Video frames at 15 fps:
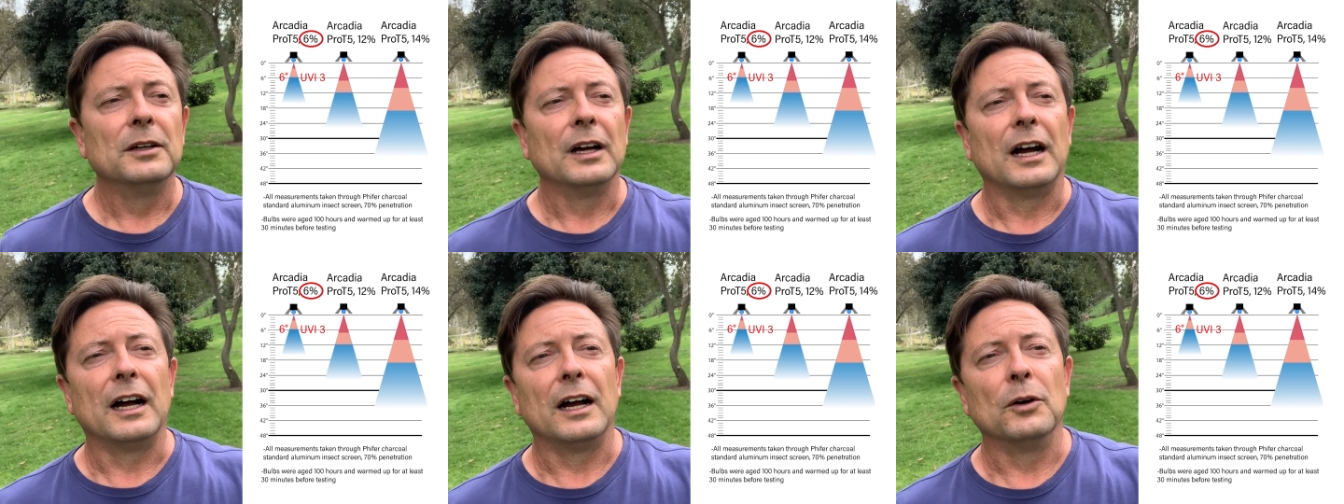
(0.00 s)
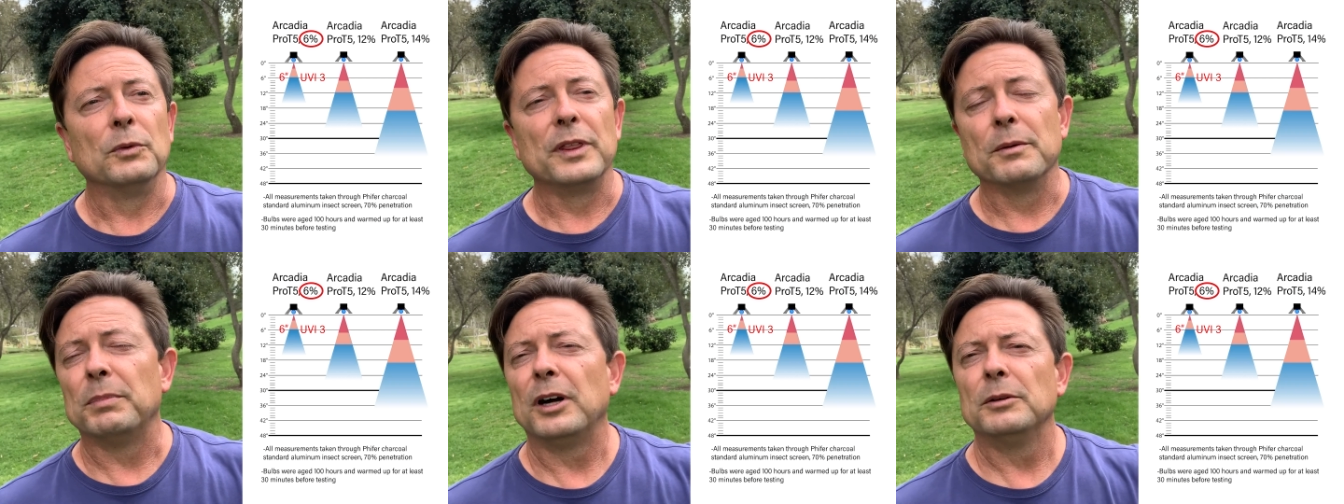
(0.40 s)
uh,
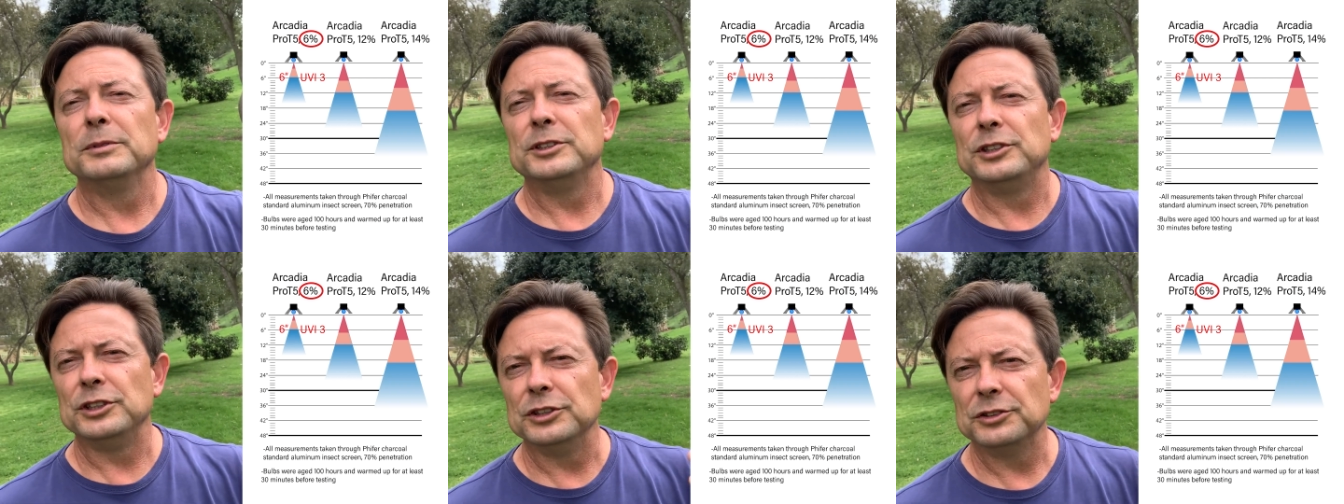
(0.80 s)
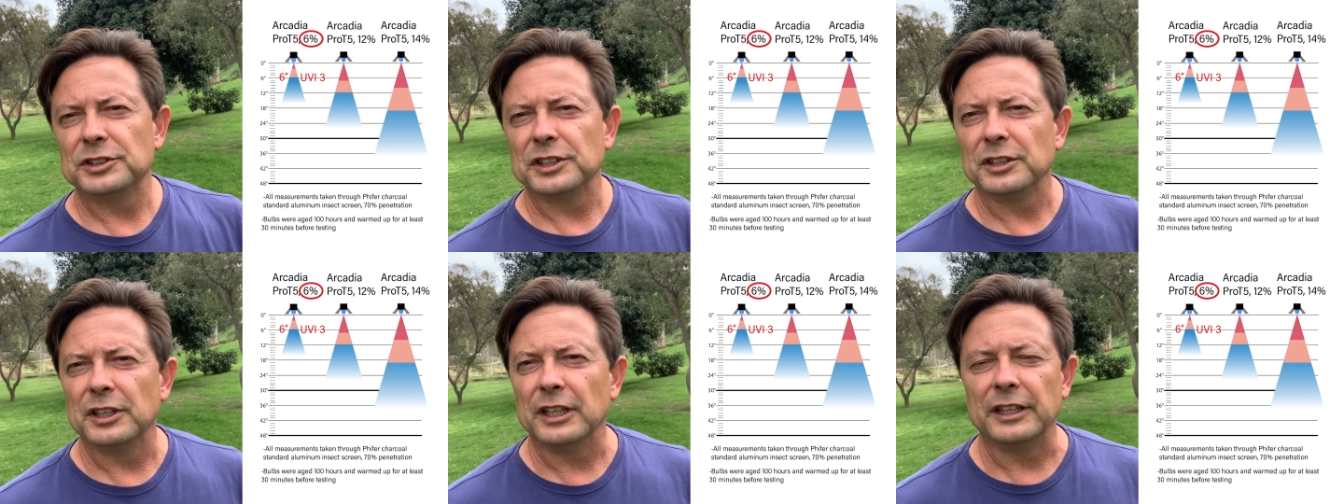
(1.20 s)
when the bulb is used
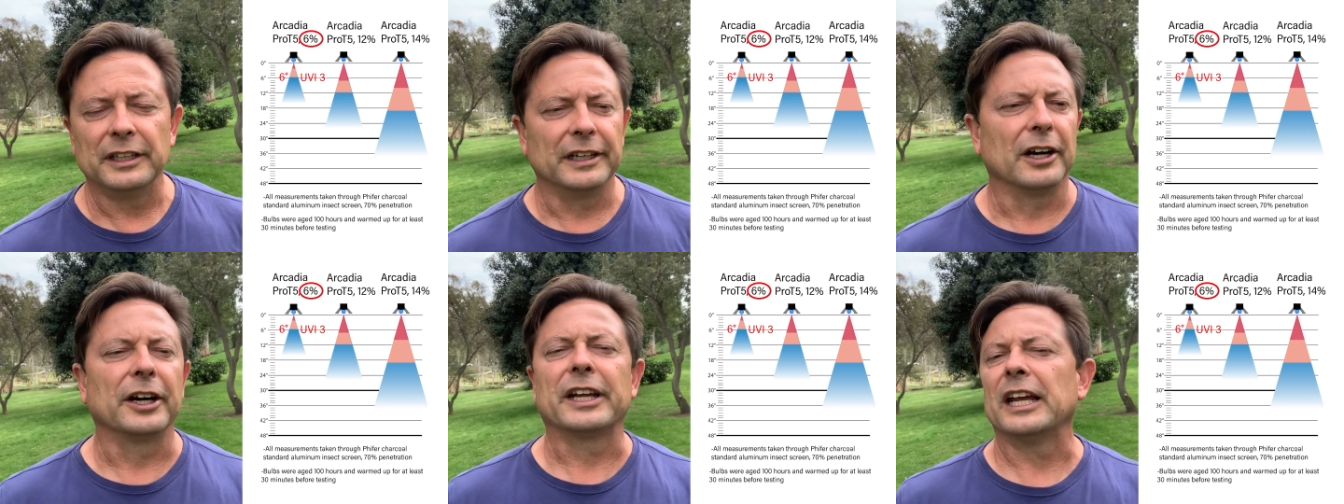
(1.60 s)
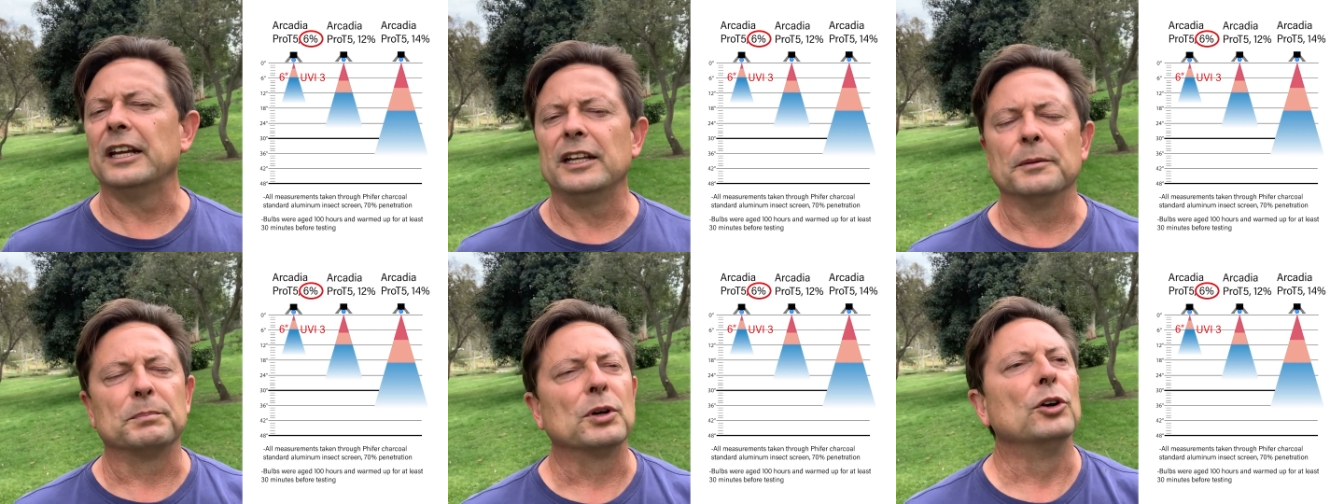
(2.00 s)
in the
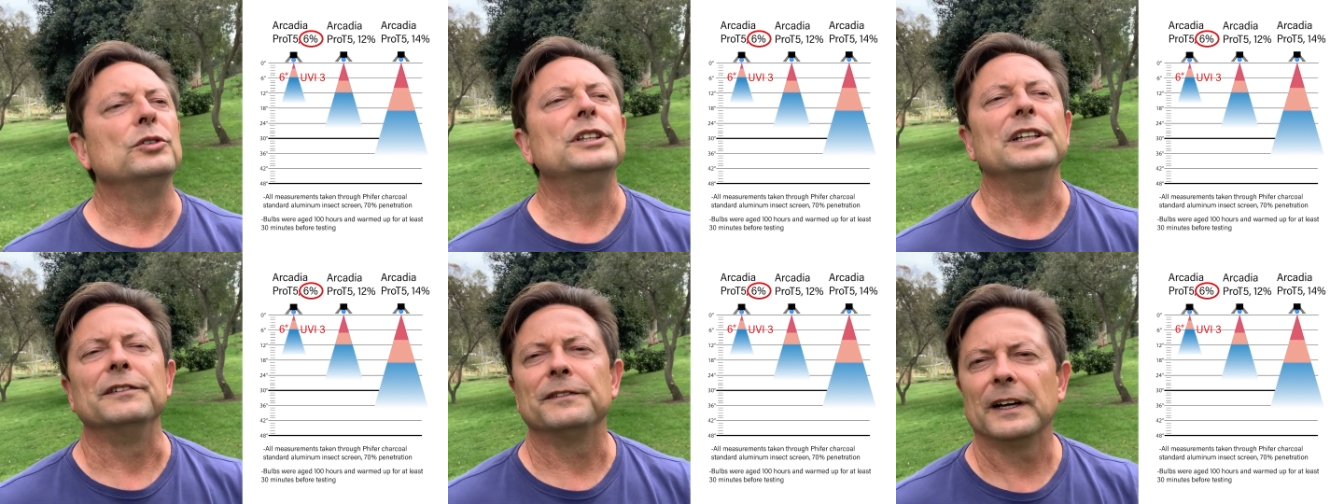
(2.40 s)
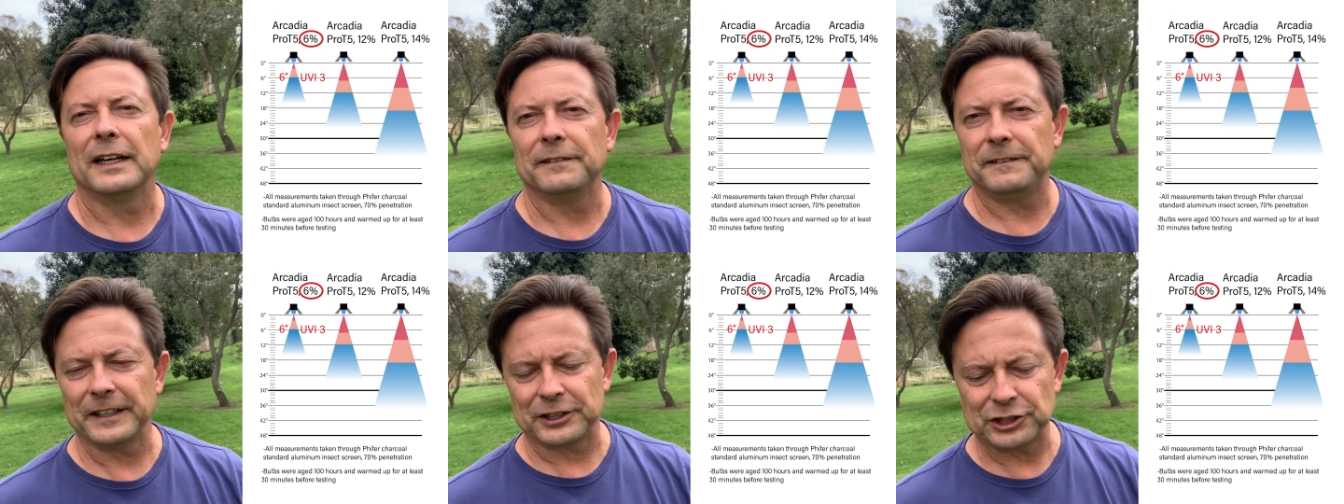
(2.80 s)
Arcadia Pro
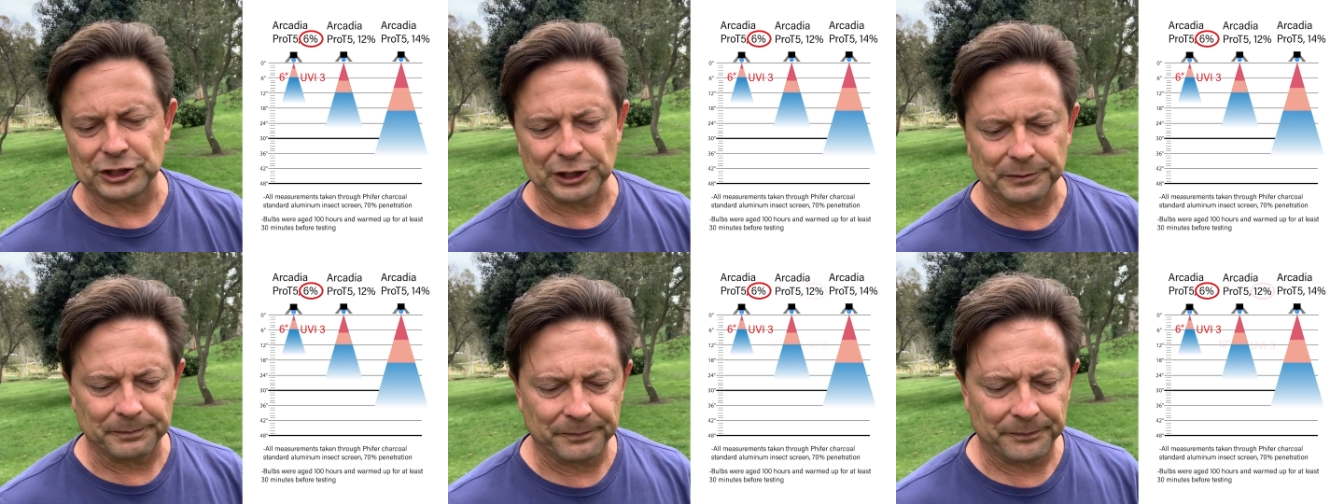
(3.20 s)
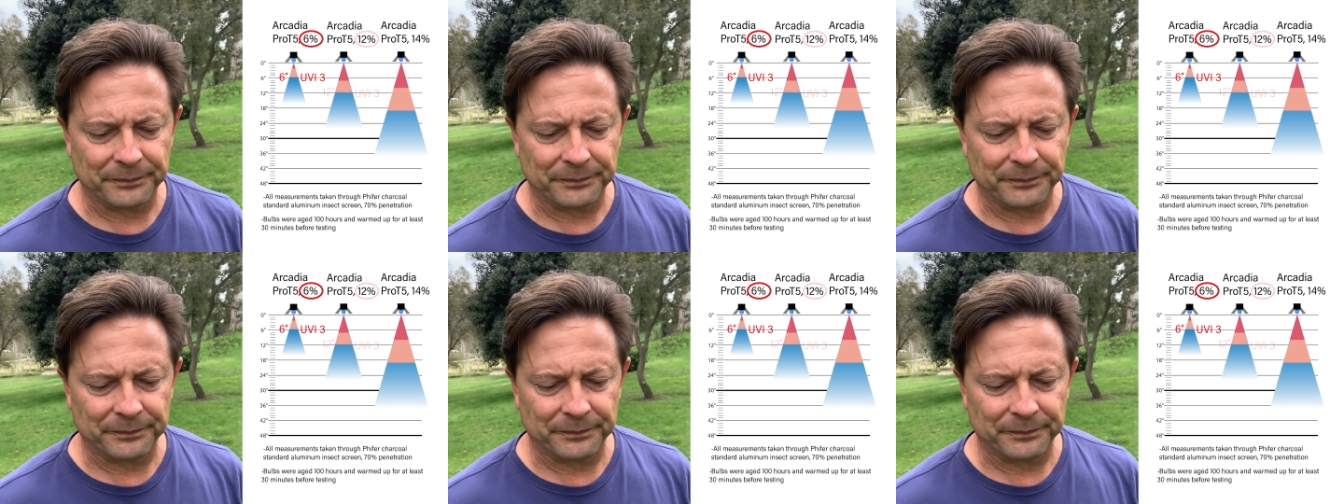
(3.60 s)
T5 fixture.